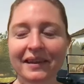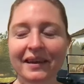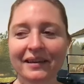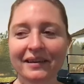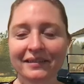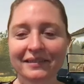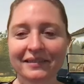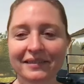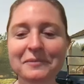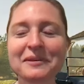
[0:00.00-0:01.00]
Yeah.
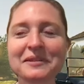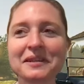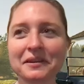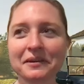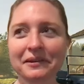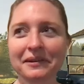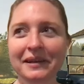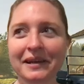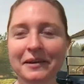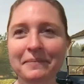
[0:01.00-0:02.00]
It was cute.
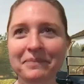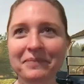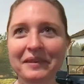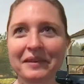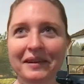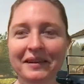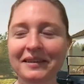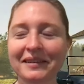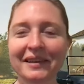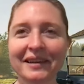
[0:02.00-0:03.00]
Um,
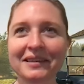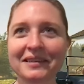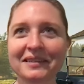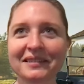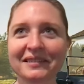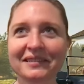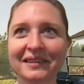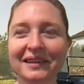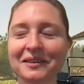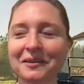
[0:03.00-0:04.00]
I I
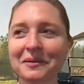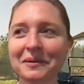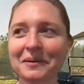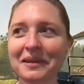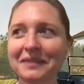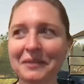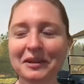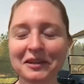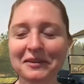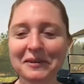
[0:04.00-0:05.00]
I know that
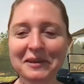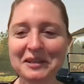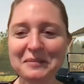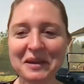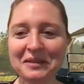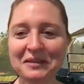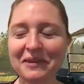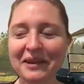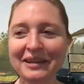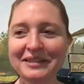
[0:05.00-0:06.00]
all of our Team Nathan
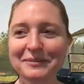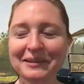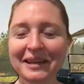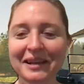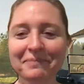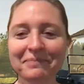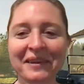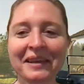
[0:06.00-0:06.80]
fans were like,